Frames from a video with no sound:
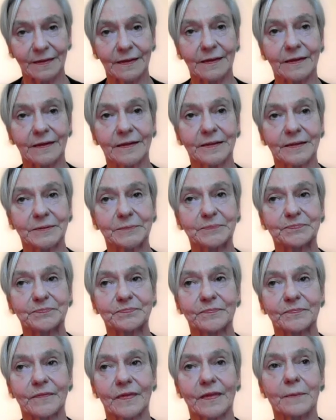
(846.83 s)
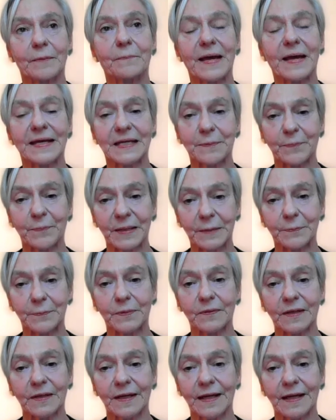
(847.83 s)
the many
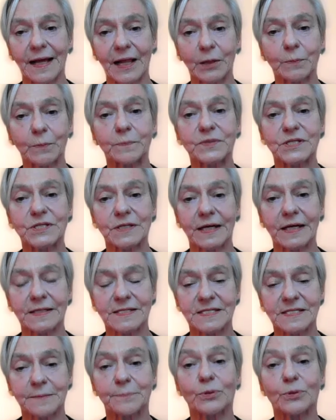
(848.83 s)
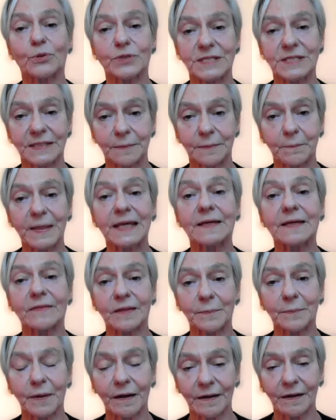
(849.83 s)
people that helped and supported me in
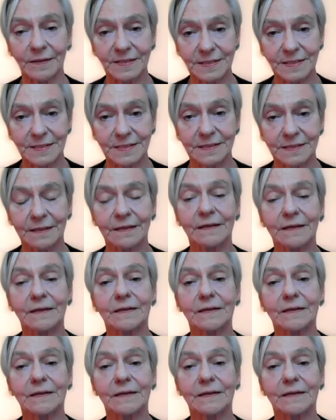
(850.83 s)
the past